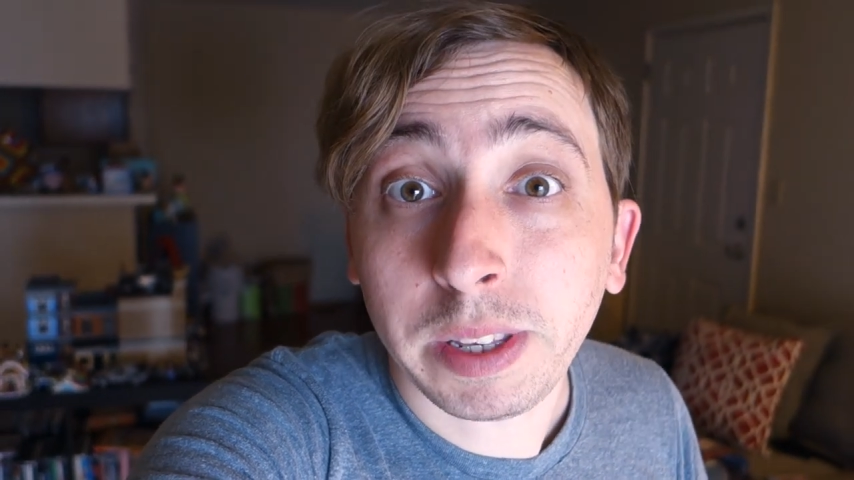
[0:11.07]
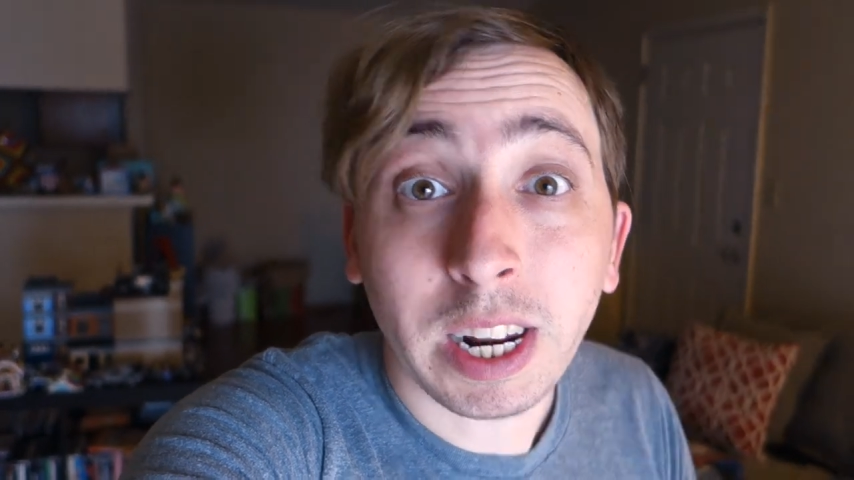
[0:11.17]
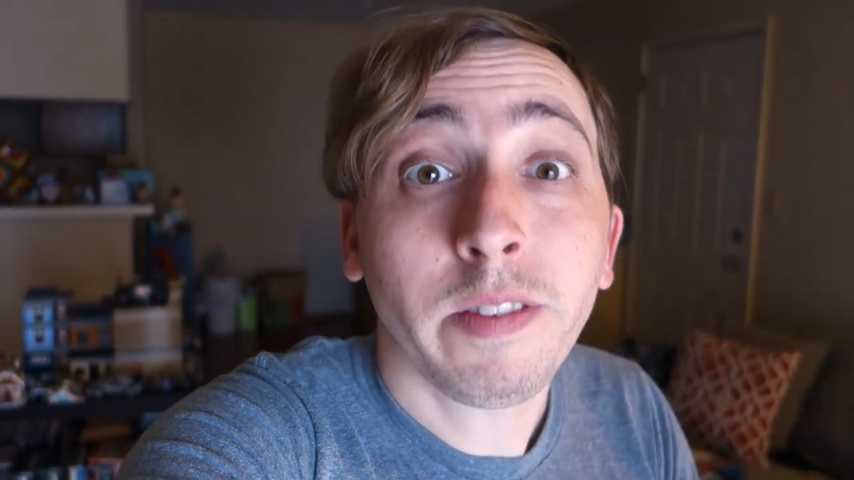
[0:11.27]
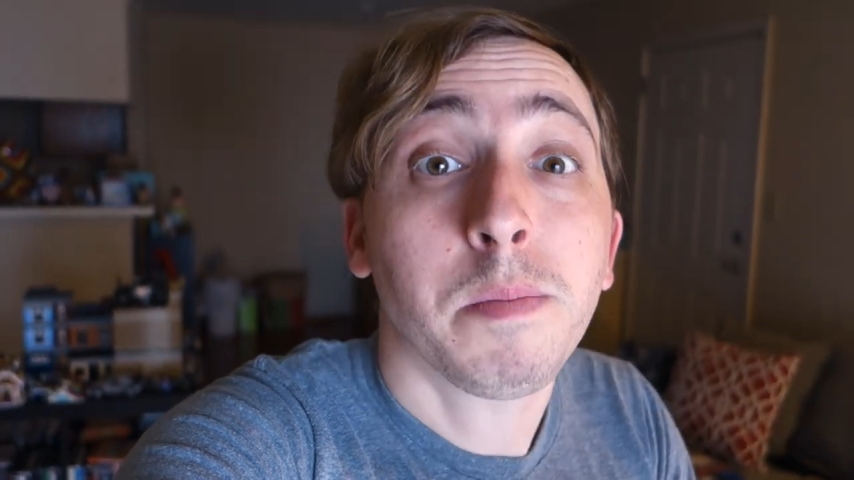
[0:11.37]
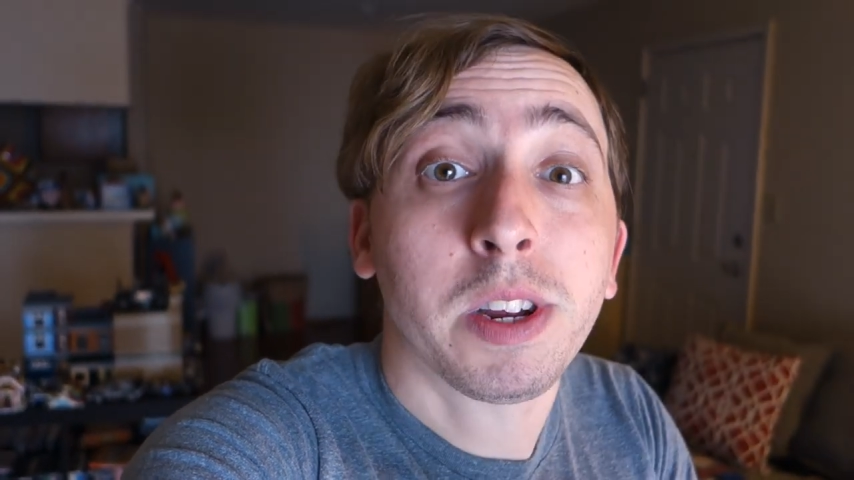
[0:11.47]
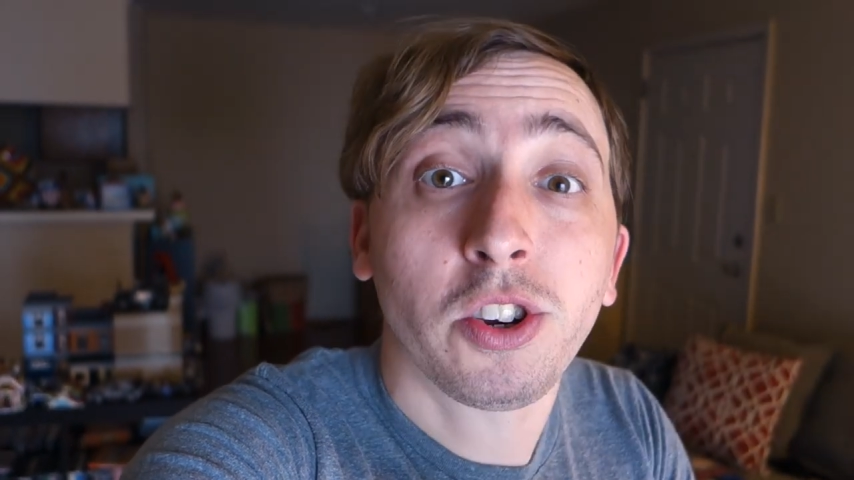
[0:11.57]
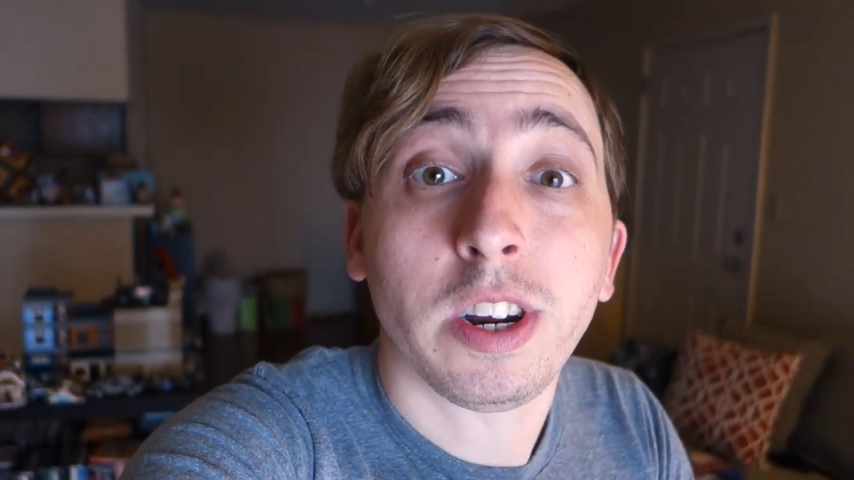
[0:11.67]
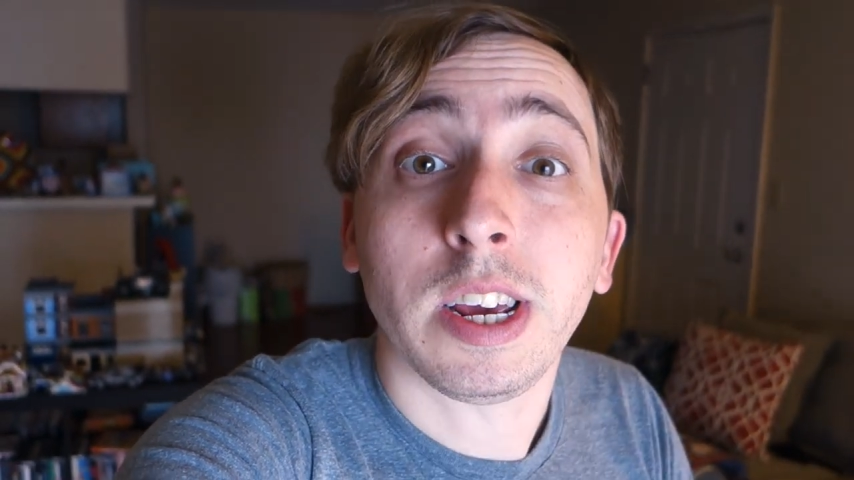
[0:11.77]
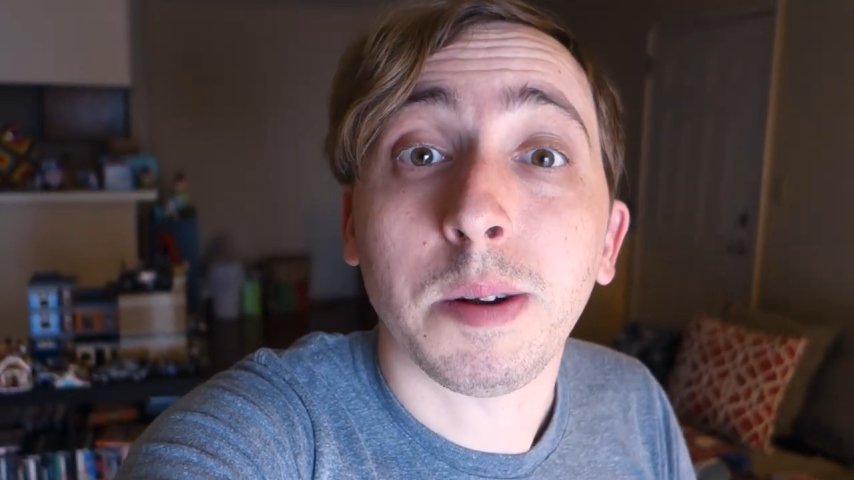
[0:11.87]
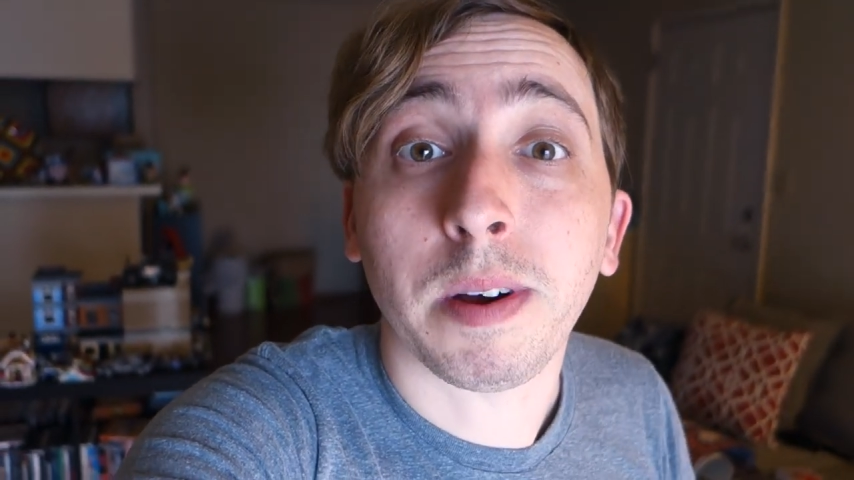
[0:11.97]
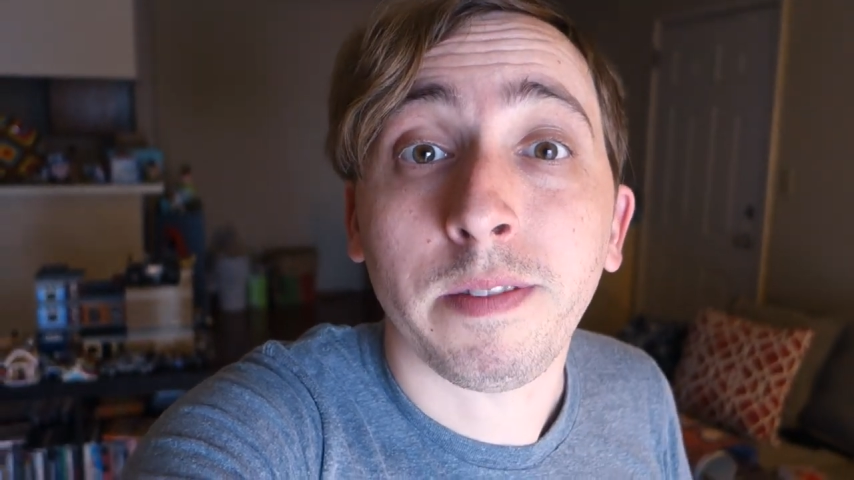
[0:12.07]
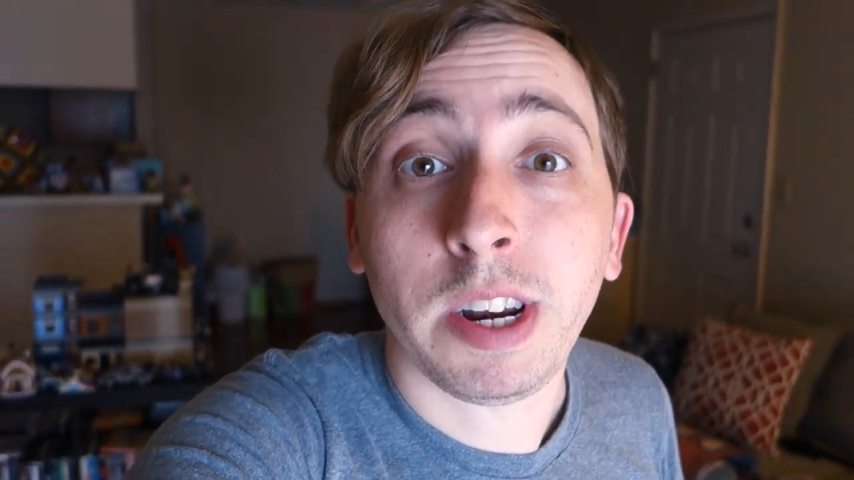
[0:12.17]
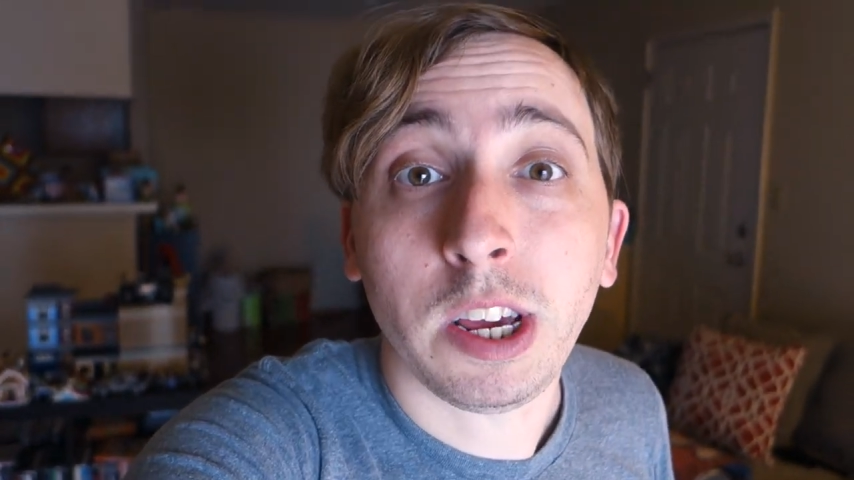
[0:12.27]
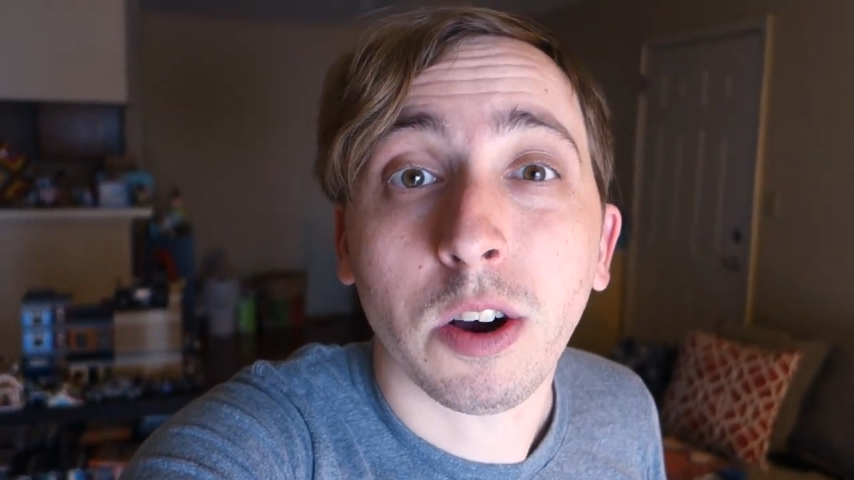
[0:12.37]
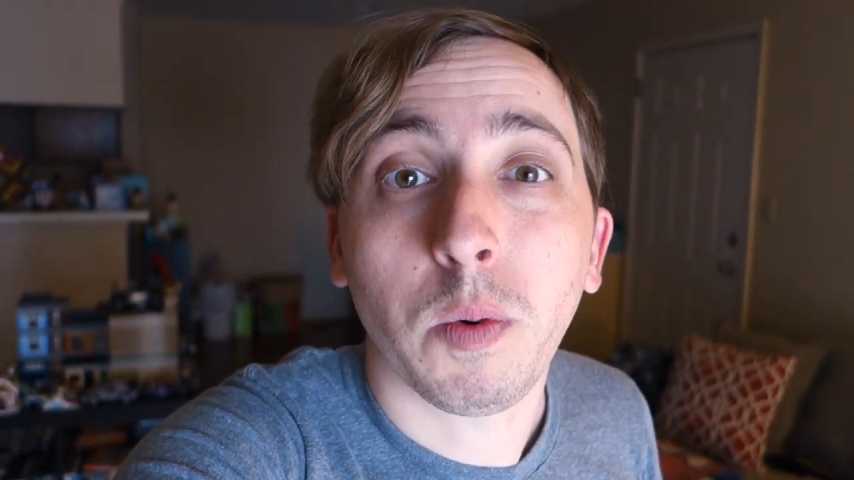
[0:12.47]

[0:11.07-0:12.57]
and I even mentioned it in my video